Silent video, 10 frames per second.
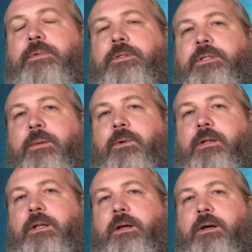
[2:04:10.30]

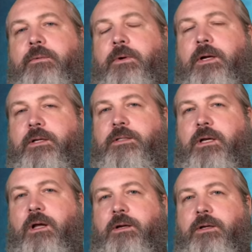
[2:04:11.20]
typically what
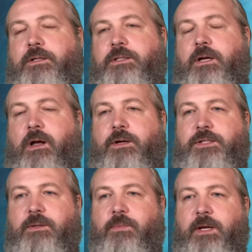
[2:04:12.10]
good
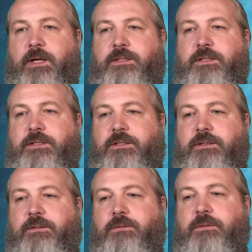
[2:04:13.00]
scholarship is
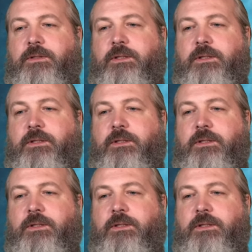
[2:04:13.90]
to